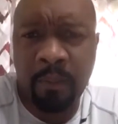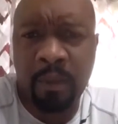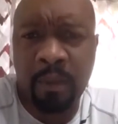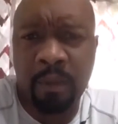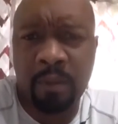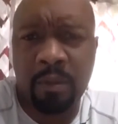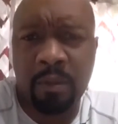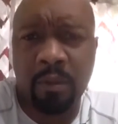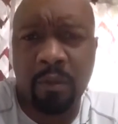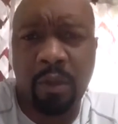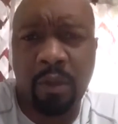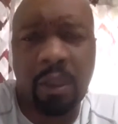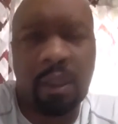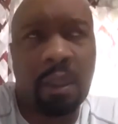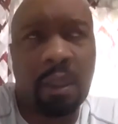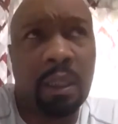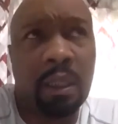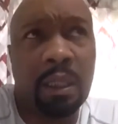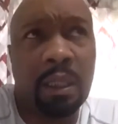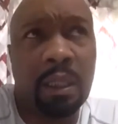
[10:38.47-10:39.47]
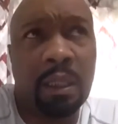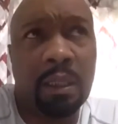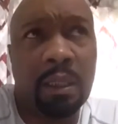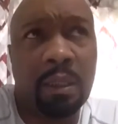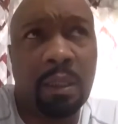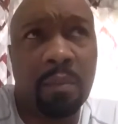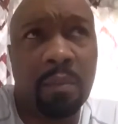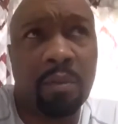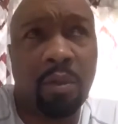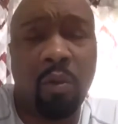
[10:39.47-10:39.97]
to really lead them
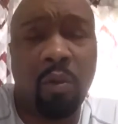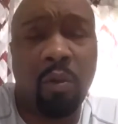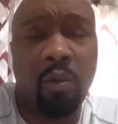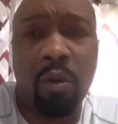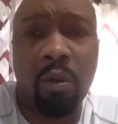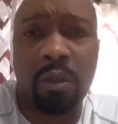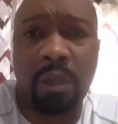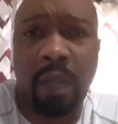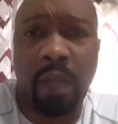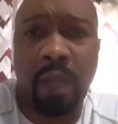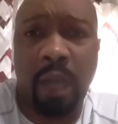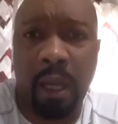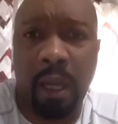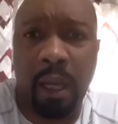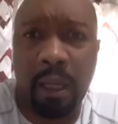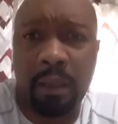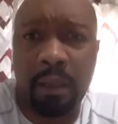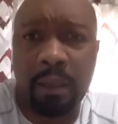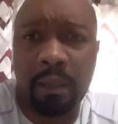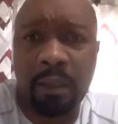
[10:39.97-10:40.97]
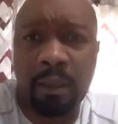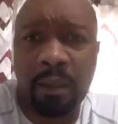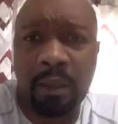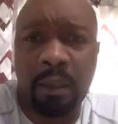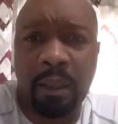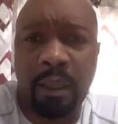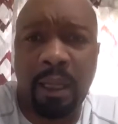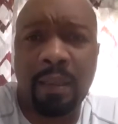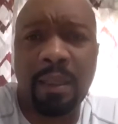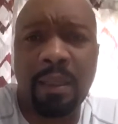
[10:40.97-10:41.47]
towards God and I
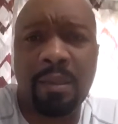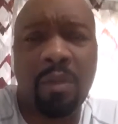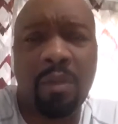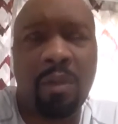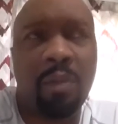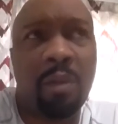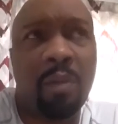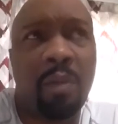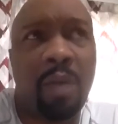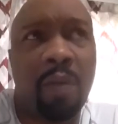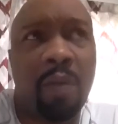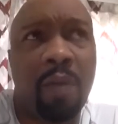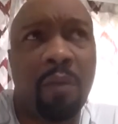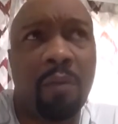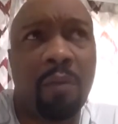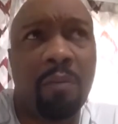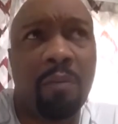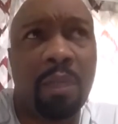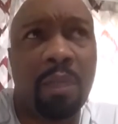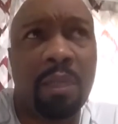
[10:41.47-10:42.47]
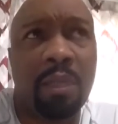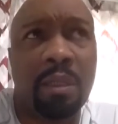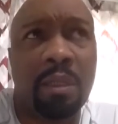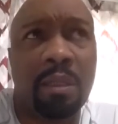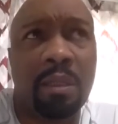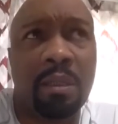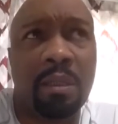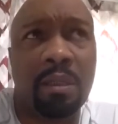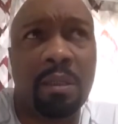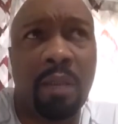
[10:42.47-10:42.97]
think so many people have a
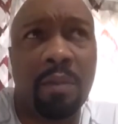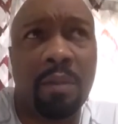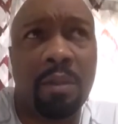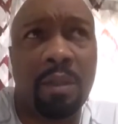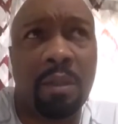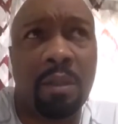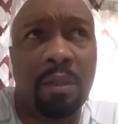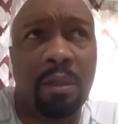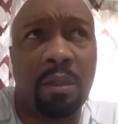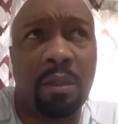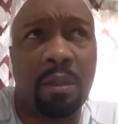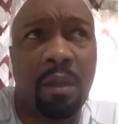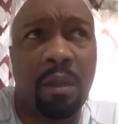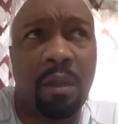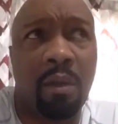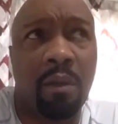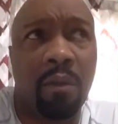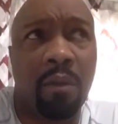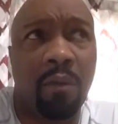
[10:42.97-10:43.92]
misconception of what